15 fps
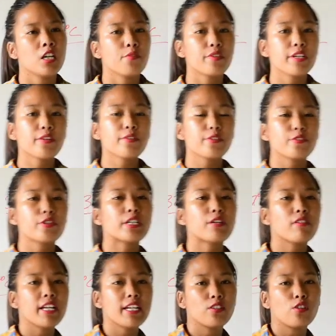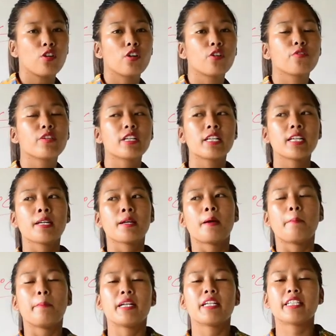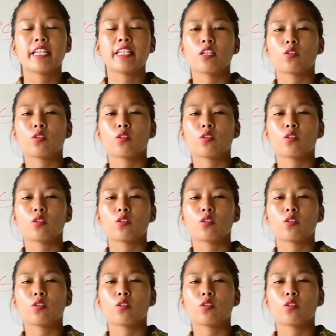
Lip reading: we regulate or we maintain